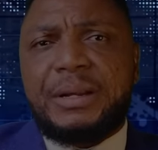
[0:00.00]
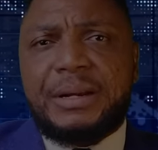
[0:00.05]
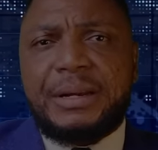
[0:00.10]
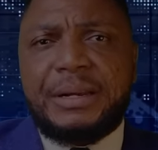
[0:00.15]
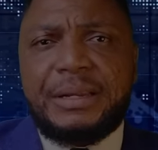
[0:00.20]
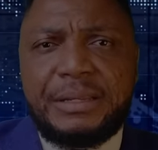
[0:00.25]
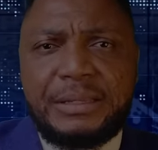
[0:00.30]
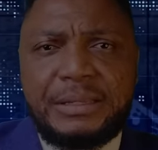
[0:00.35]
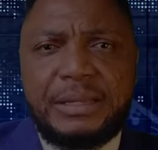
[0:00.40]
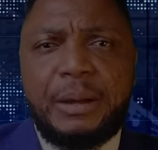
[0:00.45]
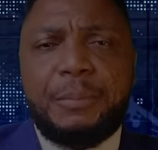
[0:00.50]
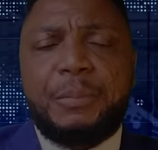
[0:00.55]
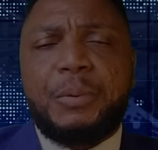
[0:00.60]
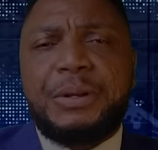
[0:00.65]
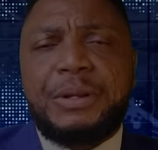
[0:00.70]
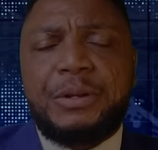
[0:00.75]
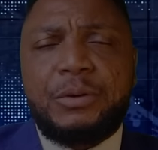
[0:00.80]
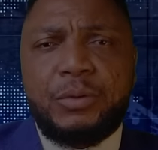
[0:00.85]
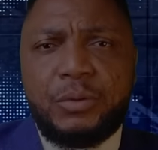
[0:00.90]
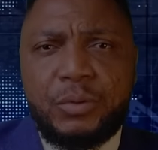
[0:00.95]
raise up
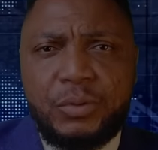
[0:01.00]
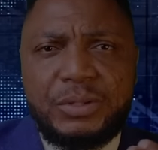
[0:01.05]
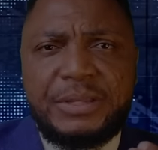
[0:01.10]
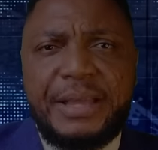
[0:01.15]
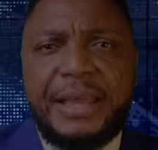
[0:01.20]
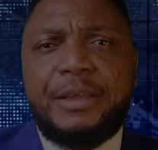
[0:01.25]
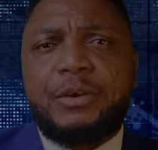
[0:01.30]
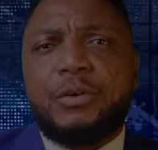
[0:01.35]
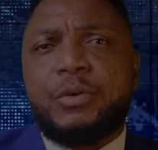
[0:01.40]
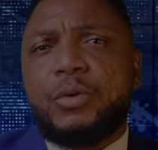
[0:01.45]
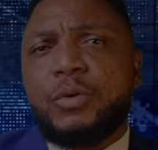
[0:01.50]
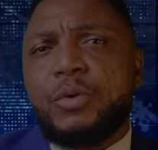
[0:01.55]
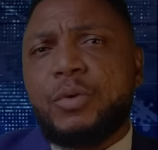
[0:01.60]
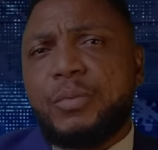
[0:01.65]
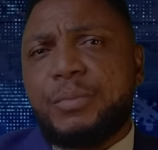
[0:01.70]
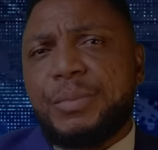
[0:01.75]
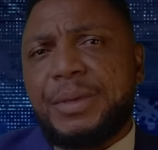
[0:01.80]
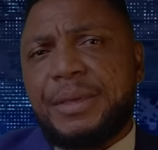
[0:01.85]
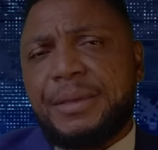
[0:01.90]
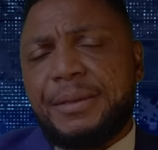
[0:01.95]
and increase their
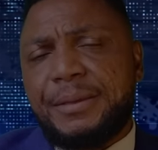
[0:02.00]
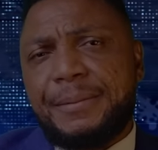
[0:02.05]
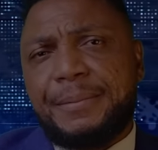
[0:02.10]
economy.